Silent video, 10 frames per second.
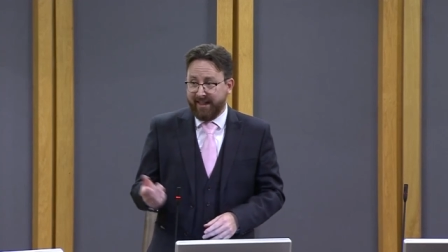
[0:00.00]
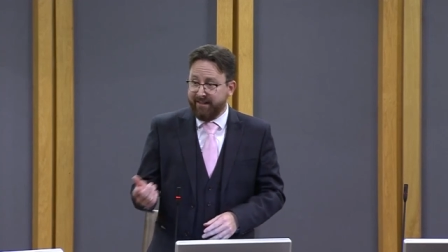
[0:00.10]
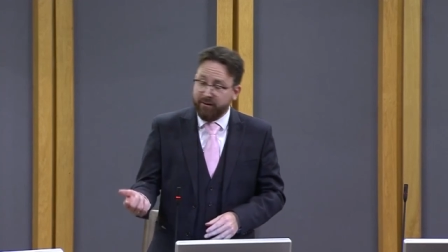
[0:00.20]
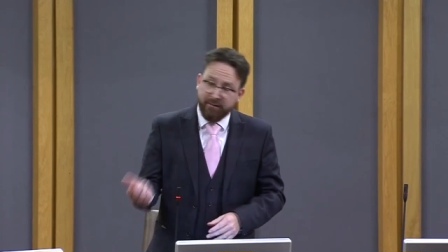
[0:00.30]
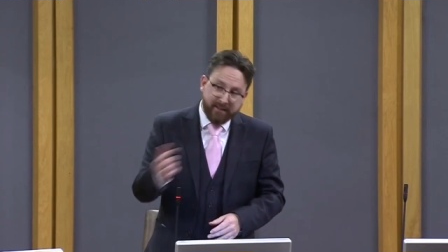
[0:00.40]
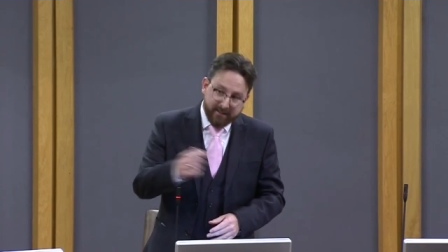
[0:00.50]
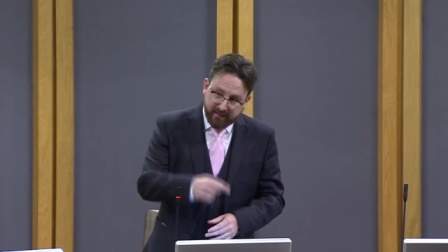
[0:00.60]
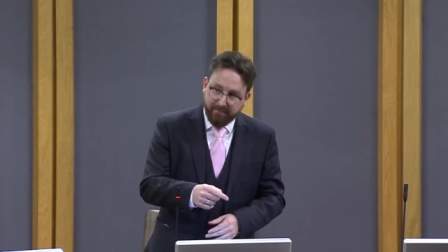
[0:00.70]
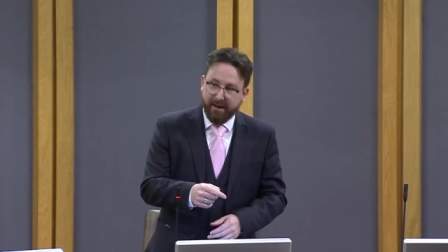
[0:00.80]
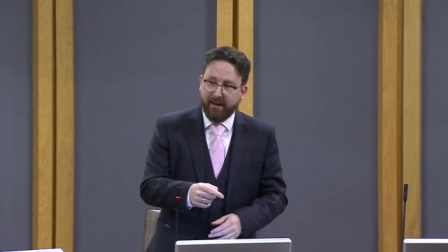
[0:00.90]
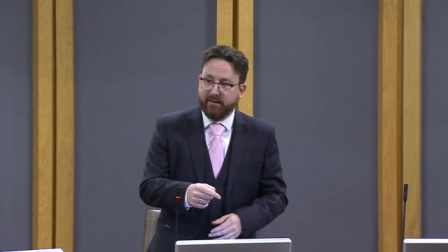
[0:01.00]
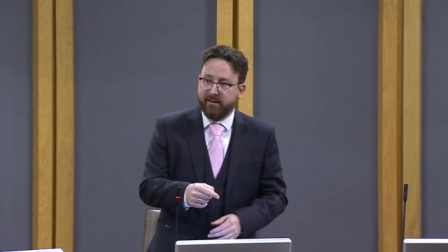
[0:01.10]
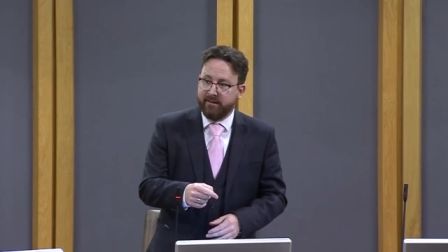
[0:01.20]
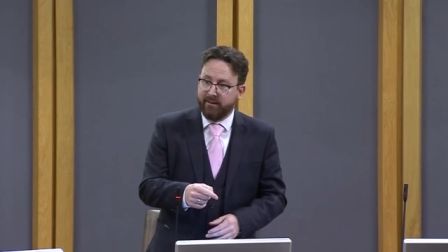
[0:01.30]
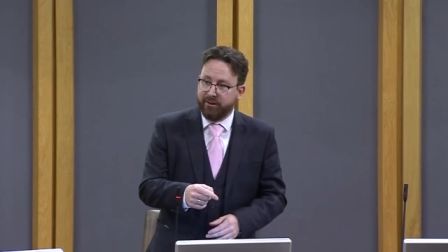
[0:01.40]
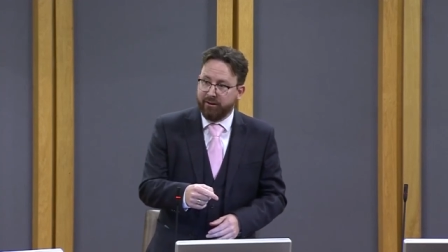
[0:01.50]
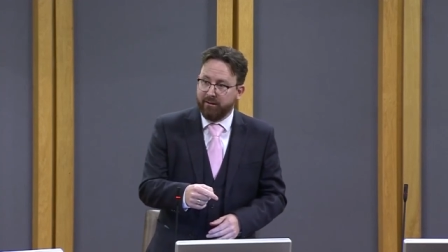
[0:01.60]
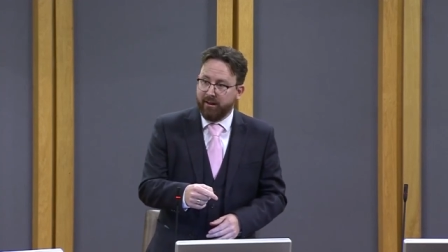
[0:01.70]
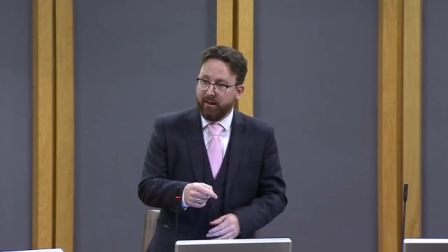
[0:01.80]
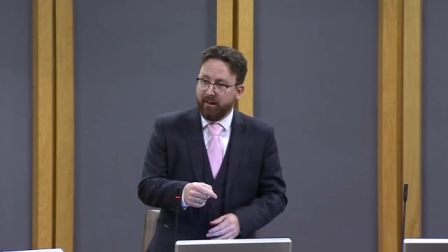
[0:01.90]
Even though it does come back to this issue
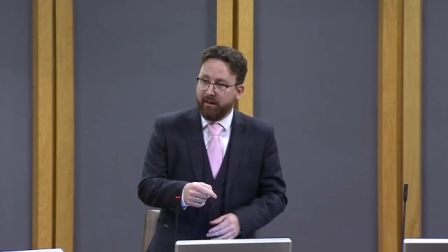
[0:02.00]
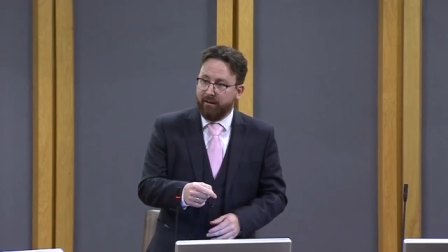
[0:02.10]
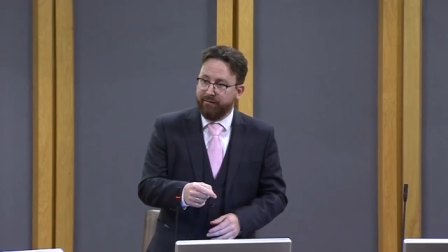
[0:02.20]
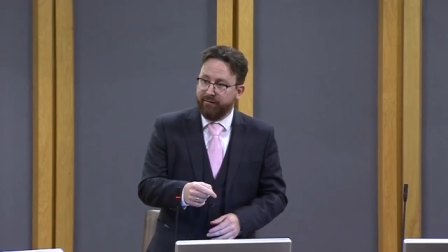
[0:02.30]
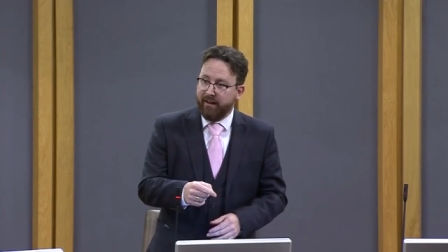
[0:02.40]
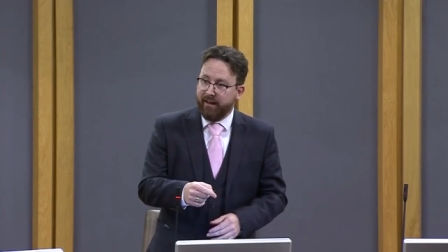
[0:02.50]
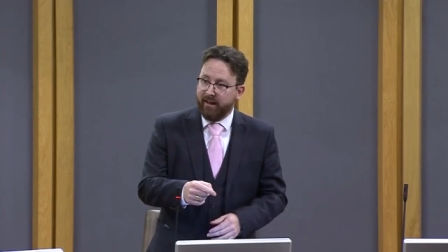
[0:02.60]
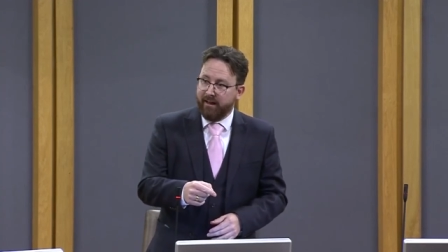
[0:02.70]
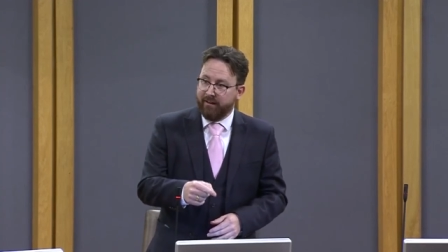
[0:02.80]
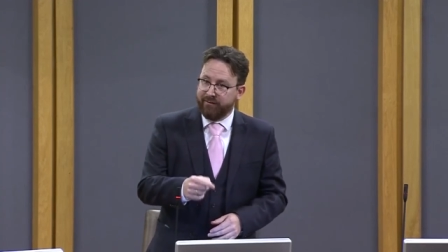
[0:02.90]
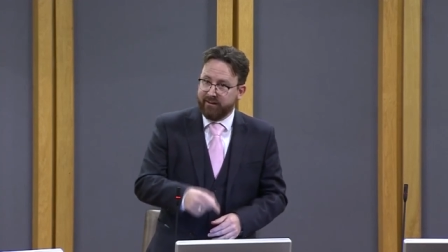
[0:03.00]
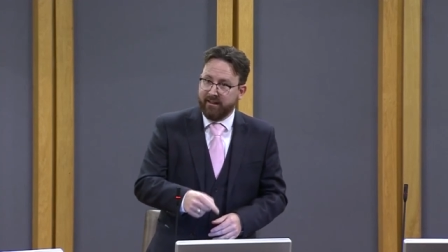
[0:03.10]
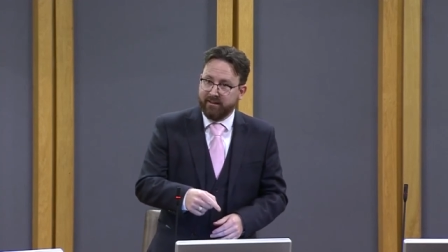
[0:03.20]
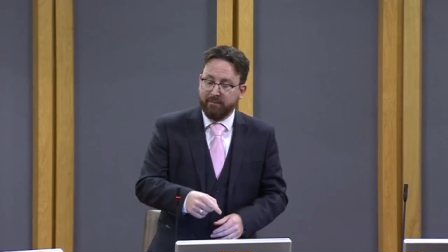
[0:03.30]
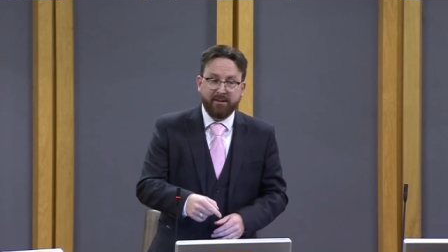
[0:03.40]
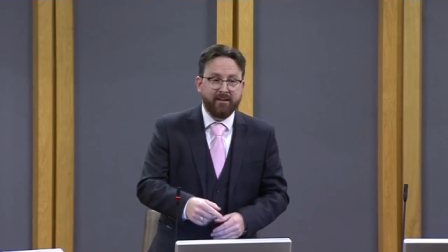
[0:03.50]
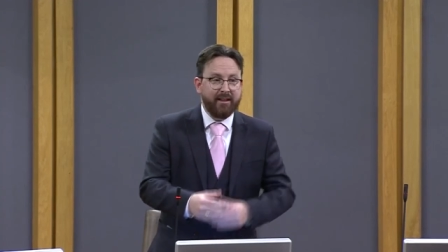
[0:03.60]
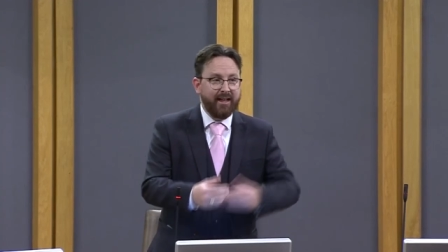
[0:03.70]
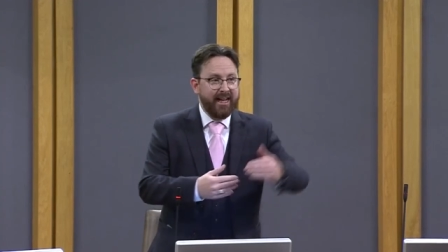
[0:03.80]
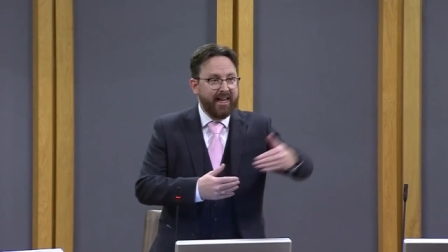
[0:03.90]
of state
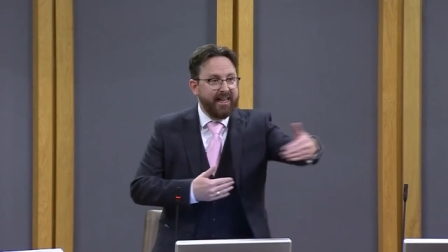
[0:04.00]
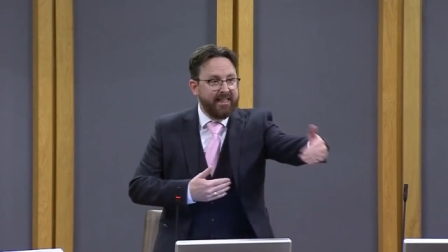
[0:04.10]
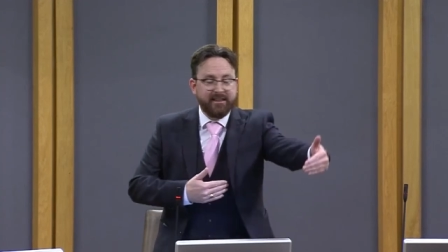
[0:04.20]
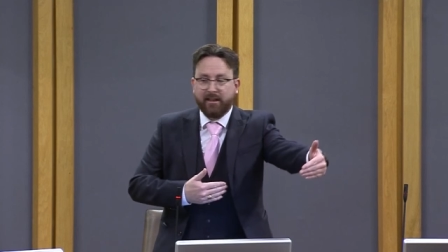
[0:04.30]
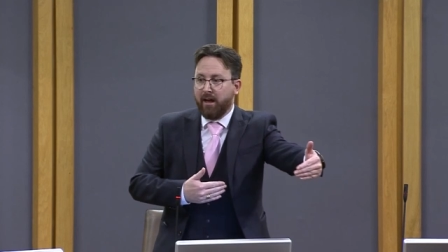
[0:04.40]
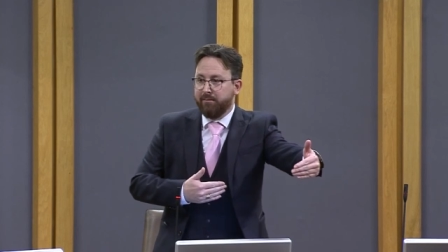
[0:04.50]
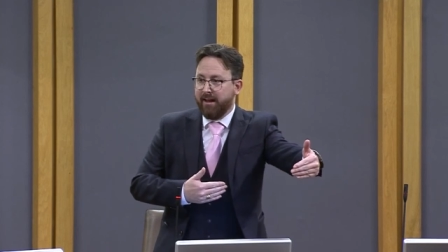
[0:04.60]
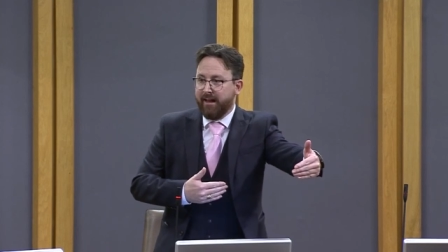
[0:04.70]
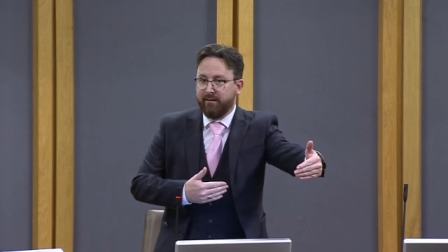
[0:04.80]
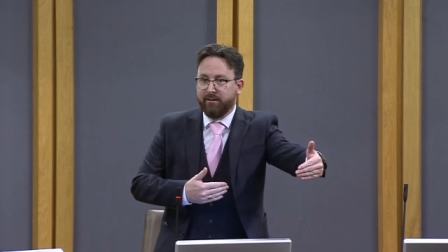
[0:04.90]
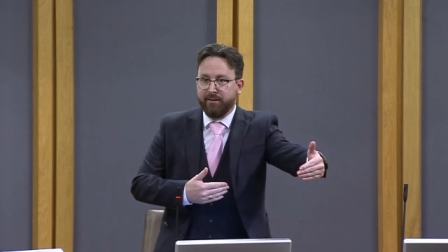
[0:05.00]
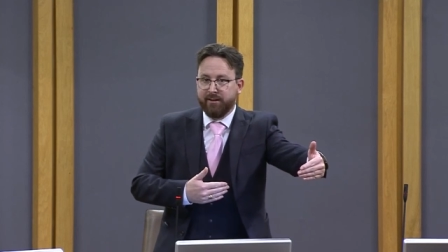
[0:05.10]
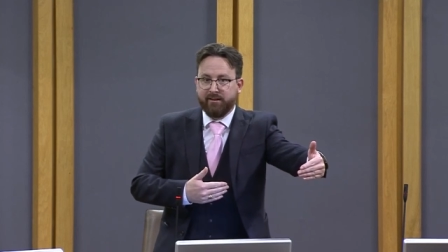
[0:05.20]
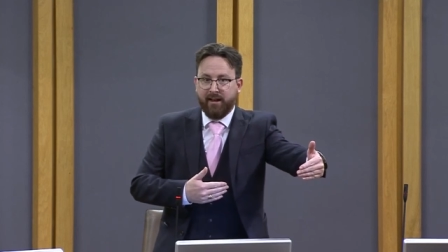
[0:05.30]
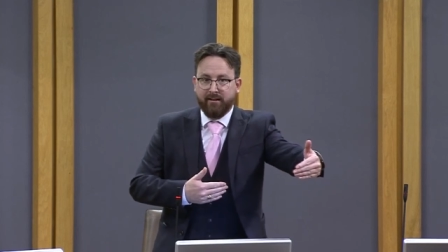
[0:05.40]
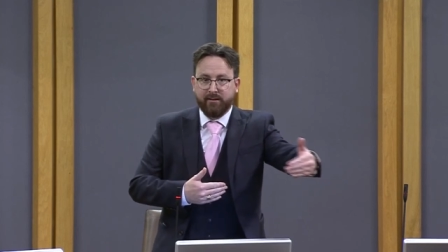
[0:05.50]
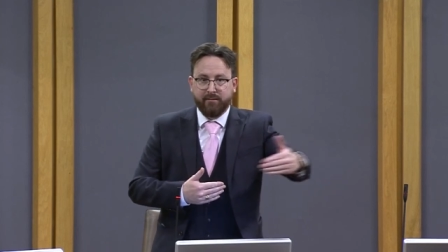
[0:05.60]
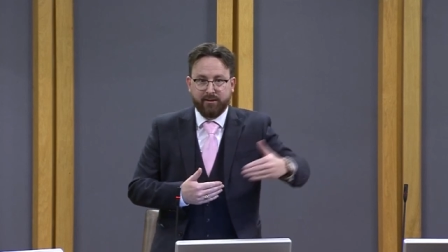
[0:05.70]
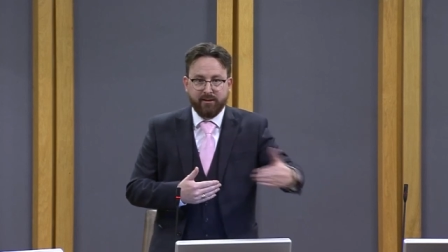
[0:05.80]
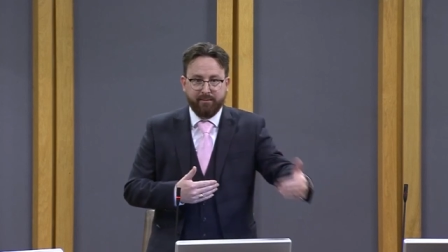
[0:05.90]
subsidy, it is at arm's length to an extent,
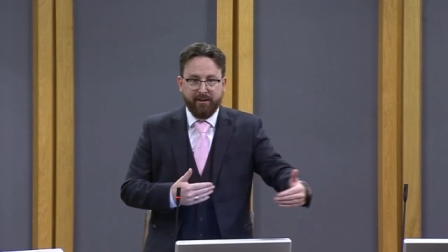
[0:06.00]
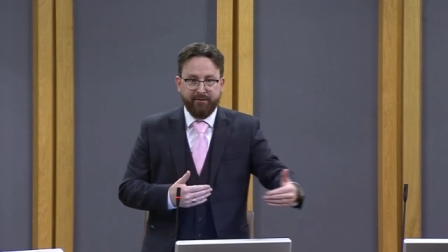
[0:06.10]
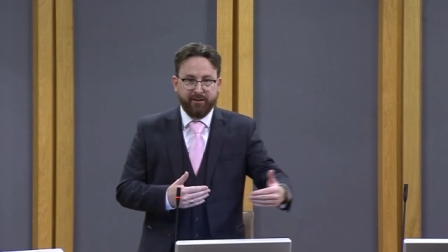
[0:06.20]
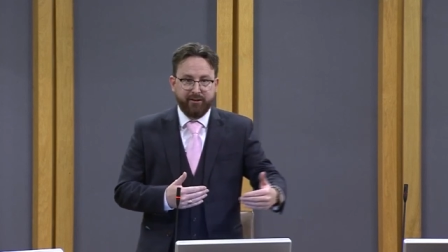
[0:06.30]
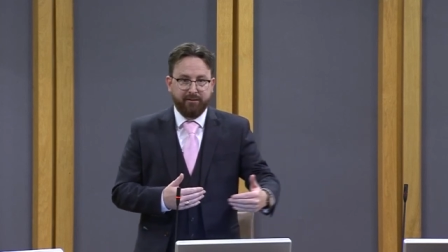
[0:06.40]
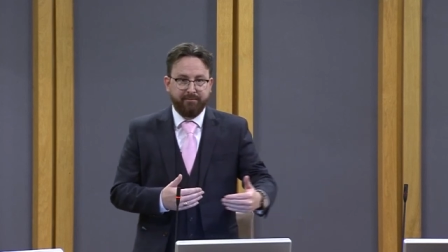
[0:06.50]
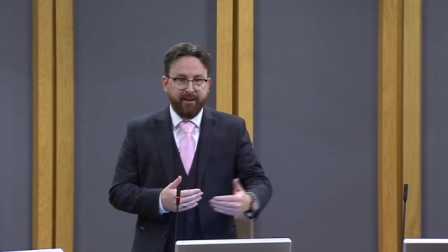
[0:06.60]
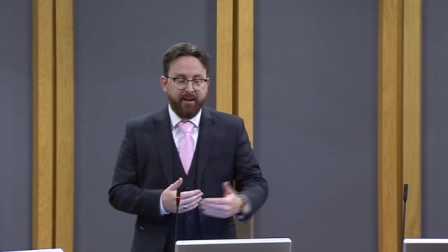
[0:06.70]
which is beneficial.